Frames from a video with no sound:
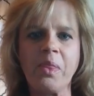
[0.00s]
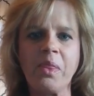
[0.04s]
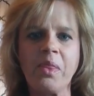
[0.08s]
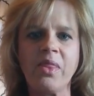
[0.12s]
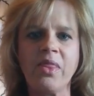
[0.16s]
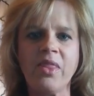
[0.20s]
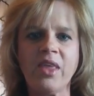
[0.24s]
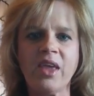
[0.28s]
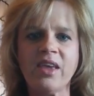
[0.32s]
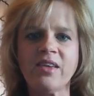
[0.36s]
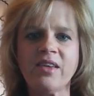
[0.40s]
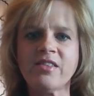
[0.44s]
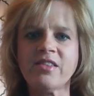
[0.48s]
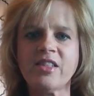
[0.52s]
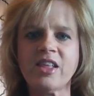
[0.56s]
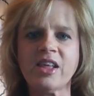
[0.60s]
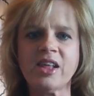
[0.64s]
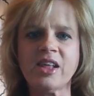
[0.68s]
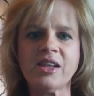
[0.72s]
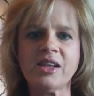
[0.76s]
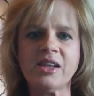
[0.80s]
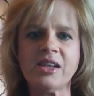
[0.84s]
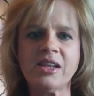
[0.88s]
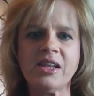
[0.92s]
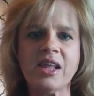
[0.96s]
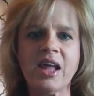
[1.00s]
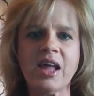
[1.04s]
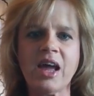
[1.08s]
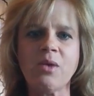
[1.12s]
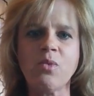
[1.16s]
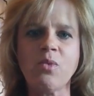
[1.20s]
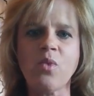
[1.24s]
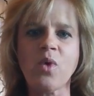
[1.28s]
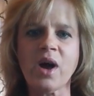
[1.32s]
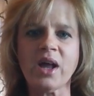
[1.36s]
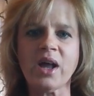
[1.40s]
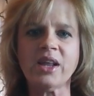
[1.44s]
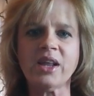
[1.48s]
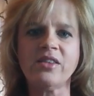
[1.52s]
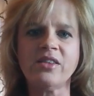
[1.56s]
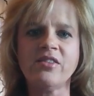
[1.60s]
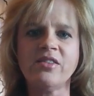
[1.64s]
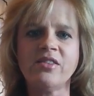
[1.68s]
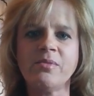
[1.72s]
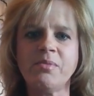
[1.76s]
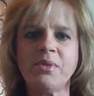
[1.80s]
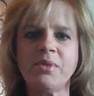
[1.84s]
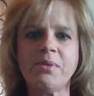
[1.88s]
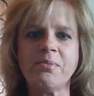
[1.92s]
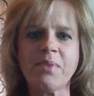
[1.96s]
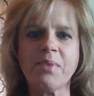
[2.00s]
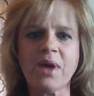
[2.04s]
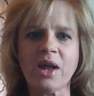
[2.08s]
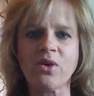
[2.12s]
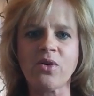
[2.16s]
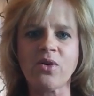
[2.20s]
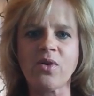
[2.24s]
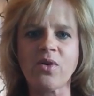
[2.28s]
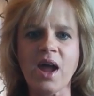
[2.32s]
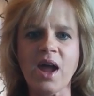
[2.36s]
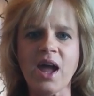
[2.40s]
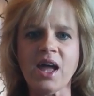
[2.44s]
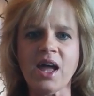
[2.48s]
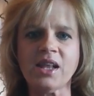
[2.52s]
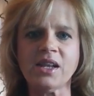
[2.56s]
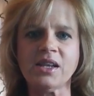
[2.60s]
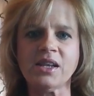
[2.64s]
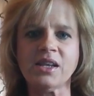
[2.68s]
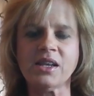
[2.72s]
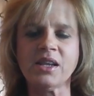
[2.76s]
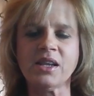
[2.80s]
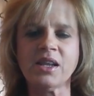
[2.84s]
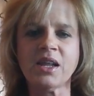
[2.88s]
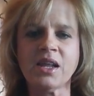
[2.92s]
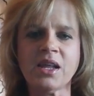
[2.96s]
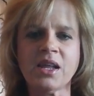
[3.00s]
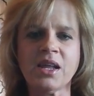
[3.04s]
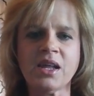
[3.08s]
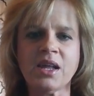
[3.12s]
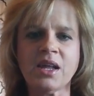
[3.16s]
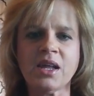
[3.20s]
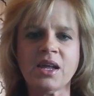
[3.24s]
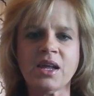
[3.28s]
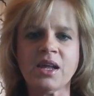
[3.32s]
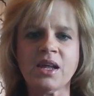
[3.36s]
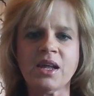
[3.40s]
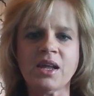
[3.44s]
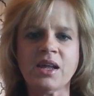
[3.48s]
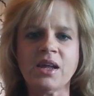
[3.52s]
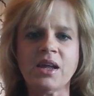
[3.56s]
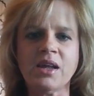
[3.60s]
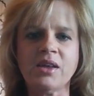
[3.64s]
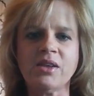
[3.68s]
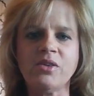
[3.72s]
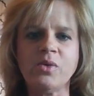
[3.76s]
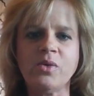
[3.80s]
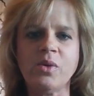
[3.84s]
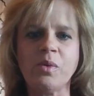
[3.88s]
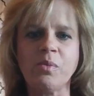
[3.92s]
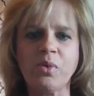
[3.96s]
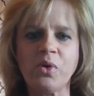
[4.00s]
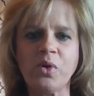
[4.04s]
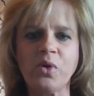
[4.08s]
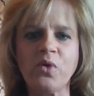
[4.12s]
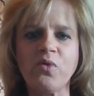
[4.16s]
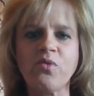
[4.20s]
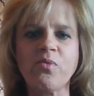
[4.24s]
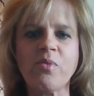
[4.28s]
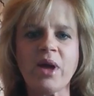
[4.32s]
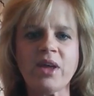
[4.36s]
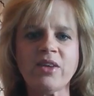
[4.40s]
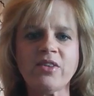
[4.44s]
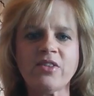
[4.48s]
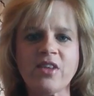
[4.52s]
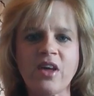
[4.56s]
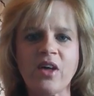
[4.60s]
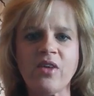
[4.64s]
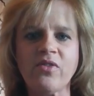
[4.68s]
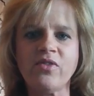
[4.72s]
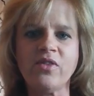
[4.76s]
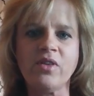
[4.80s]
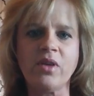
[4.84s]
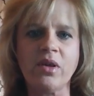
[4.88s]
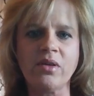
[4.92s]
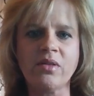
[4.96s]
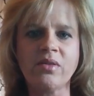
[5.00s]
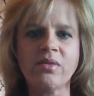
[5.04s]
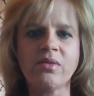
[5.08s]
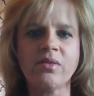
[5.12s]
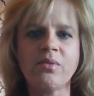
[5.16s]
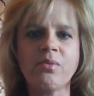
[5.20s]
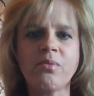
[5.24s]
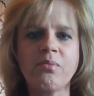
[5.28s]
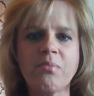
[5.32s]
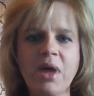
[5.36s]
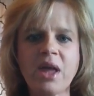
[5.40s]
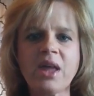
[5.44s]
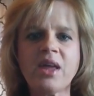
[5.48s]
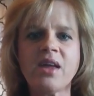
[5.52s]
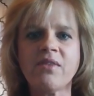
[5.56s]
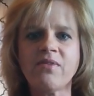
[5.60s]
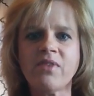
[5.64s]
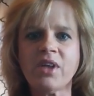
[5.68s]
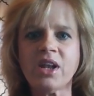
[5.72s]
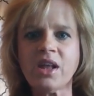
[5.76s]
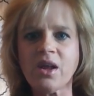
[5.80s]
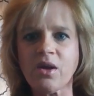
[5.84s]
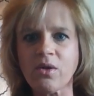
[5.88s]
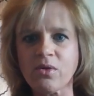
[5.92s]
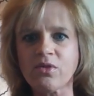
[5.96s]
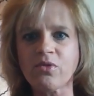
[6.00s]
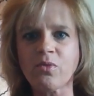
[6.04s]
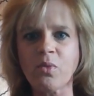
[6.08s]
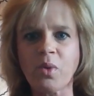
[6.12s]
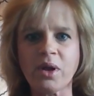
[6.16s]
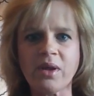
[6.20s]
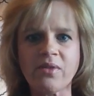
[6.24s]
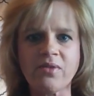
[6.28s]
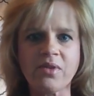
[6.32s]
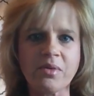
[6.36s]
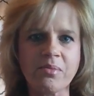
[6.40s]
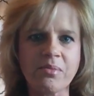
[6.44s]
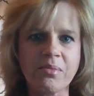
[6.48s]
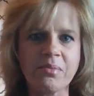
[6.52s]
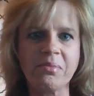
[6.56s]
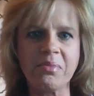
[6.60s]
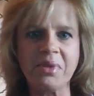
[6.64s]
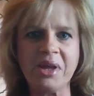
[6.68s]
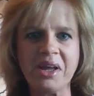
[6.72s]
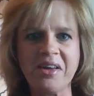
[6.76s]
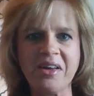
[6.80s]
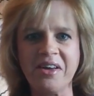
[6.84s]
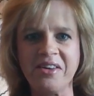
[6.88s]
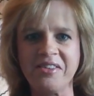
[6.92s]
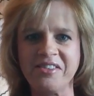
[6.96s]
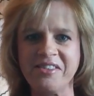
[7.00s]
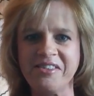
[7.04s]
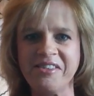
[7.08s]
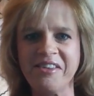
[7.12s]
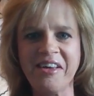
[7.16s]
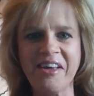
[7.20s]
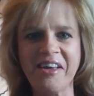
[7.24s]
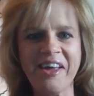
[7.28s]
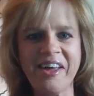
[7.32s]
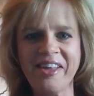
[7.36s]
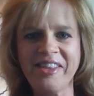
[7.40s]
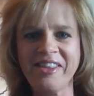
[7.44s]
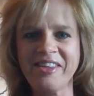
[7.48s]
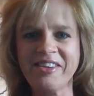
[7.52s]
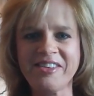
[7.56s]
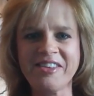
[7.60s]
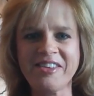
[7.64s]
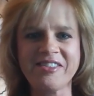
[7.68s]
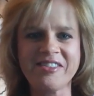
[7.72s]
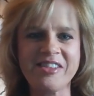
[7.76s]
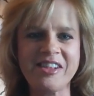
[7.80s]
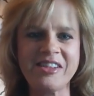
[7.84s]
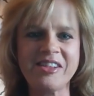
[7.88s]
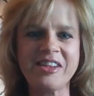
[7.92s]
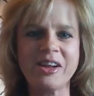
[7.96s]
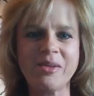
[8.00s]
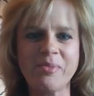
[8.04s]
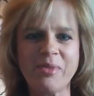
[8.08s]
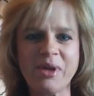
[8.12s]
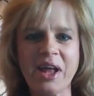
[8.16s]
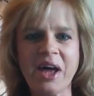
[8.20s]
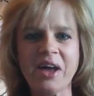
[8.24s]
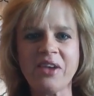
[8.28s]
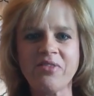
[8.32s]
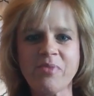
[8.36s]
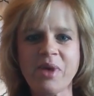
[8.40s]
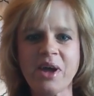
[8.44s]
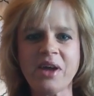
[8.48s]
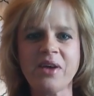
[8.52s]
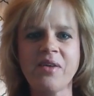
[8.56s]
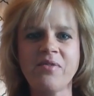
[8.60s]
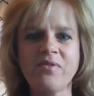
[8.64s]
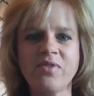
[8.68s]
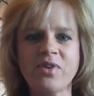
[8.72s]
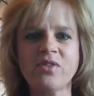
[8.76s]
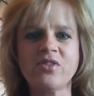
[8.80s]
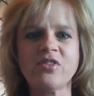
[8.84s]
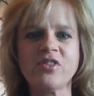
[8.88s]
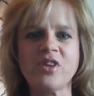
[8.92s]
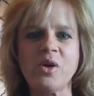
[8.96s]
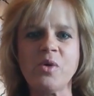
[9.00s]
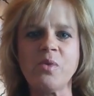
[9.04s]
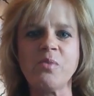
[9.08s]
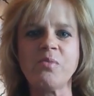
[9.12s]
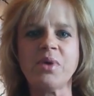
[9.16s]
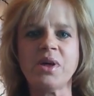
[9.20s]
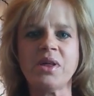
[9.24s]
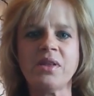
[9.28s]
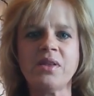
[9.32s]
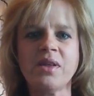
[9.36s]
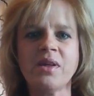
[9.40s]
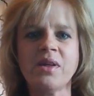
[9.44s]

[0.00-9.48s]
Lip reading: things that I wanted to be better at and to improve myself. Making videos, one of them, because this is a little bit out of my comfort zone. But